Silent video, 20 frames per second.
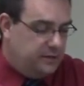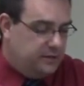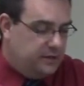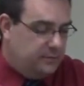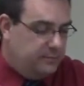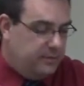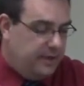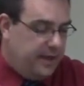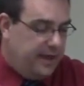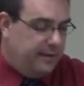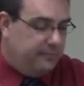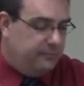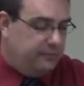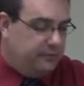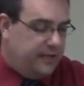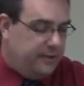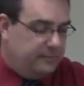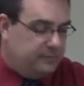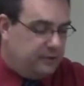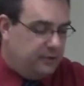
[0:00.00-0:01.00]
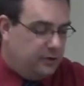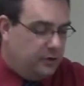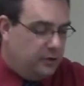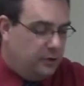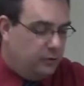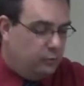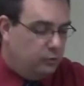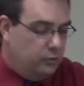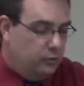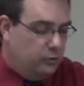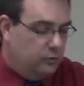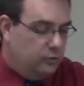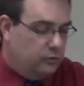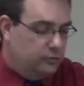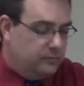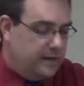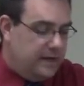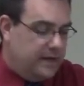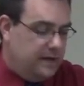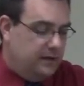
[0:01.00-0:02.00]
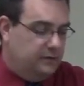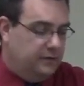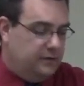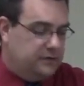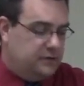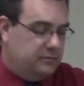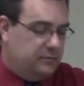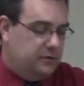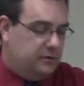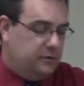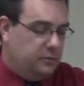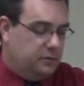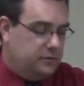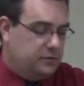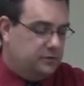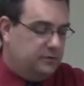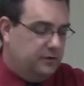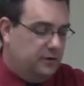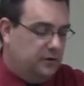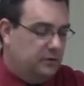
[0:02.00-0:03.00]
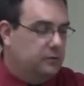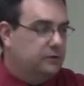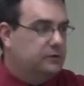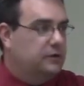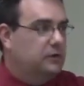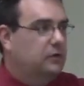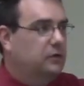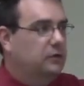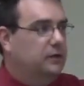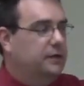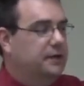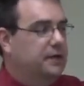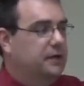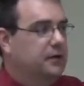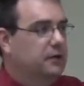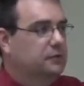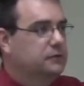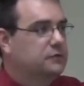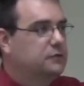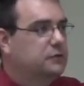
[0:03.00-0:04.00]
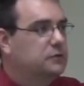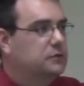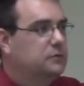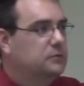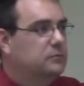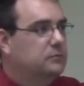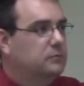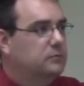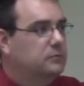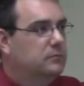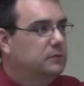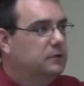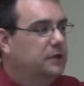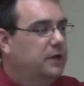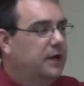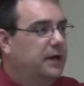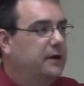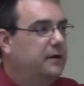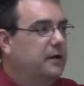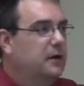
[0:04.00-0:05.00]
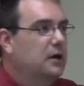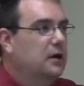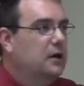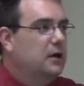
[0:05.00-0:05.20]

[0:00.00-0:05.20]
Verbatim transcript: the babe leaped in her womb, and Elizabeth was filled with the Holy Ghost. Okay?